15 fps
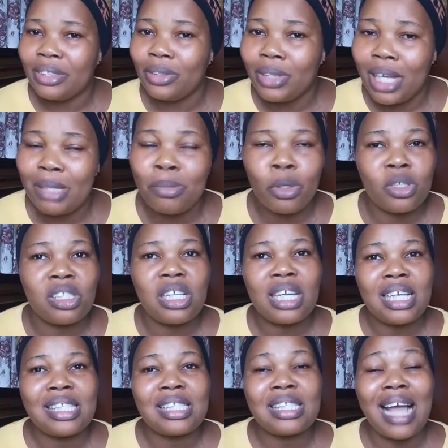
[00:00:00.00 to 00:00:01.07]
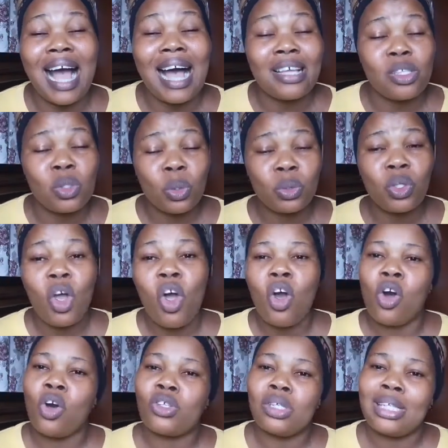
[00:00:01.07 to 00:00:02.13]
you get, because Nengi has told
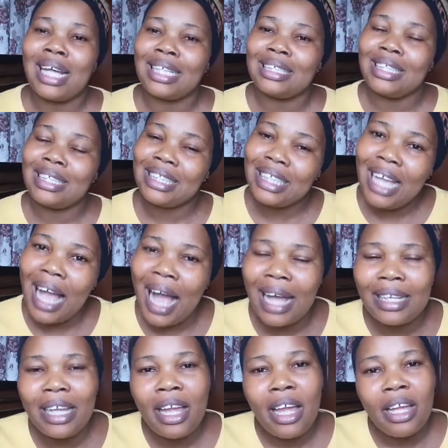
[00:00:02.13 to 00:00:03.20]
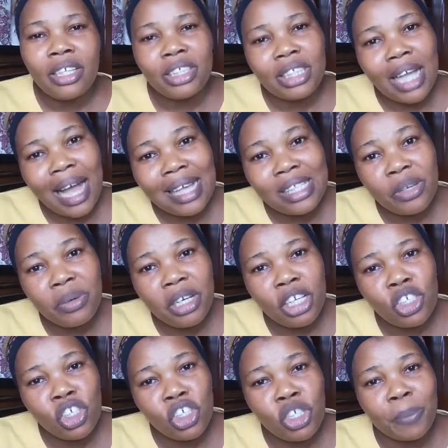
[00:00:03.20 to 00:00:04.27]
Ozo that she had she has a
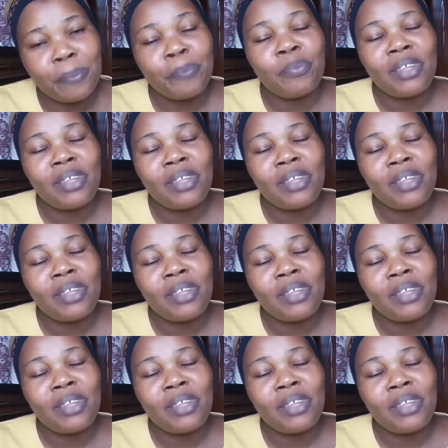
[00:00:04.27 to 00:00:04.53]
relationship